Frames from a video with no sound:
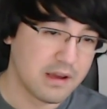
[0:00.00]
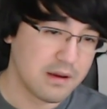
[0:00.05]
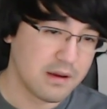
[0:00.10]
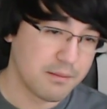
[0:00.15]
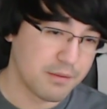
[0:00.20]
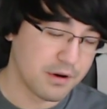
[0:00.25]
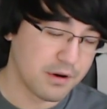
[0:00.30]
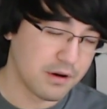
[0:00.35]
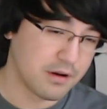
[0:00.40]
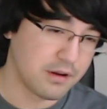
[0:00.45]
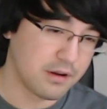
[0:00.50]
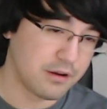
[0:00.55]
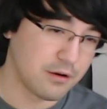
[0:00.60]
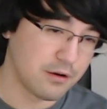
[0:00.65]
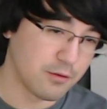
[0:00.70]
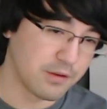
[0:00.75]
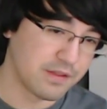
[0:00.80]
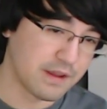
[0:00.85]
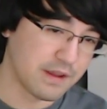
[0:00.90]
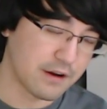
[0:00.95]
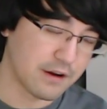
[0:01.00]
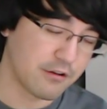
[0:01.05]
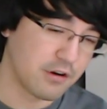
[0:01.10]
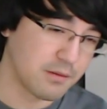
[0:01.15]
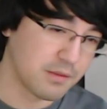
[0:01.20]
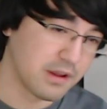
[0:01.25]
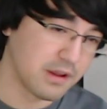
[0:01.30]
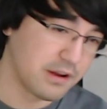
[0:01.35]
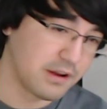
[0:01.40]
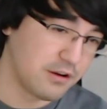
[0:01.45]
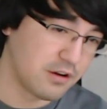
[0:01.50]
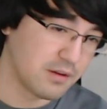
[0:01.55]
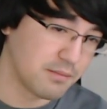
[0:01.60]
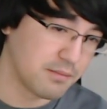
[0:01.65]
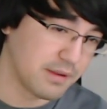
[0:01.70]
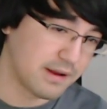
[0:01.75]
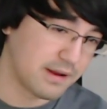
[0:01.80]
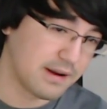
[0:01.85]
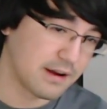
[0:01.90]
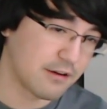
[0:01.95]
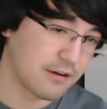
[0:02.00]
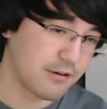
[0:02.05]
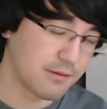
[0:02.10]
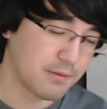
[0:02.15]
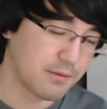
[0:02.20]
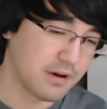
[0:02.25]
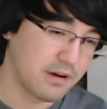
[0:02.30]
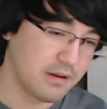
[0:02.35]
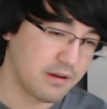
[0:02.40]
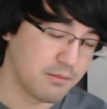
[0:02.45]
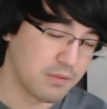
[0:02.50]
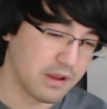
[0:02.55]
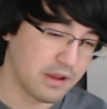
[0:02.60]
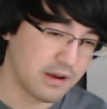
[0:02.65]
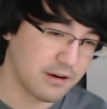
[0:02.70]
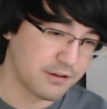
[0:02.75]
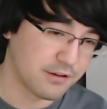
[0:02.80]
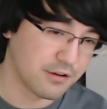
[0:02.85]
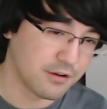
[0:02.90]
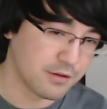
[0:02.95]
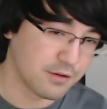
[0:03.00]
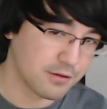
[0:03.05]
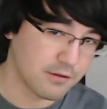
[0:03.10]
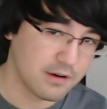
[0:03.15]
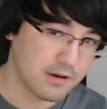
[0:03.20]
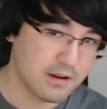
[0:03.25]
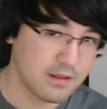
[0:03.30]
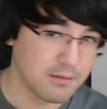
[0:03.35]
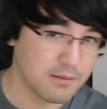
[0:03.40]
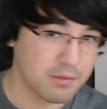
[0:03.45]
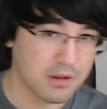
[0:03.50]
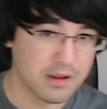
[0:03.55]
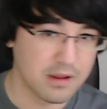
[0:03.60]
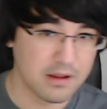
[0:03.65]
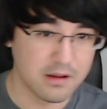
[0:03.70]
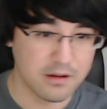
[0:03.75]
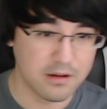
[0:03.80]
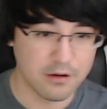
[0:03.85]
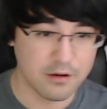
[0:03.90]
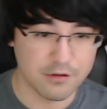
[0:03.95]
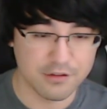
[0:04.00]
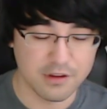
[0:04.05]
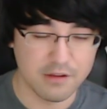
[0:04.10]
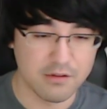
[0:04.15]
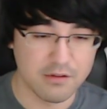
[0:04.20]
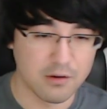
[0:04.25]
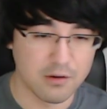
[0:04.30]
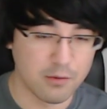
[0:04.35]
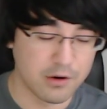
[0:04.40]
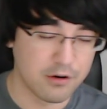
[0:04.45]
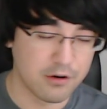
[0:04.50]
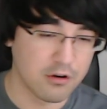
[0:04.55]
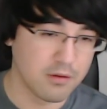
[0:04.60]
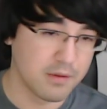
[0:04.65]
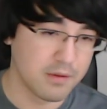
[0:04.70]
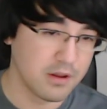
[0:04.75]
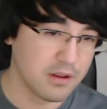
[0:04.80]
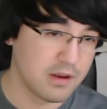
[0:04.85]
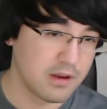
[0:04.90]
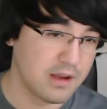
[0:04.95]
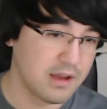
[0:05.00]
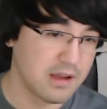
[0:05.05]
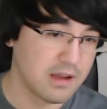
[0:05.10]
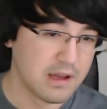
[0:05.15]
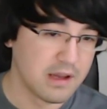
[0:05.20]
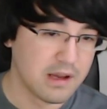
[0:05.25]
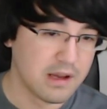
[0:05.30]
But, you know, with Necrium Blade, you can play Necrium Blade on turn 3 and then you know, just leave it on 1 durability.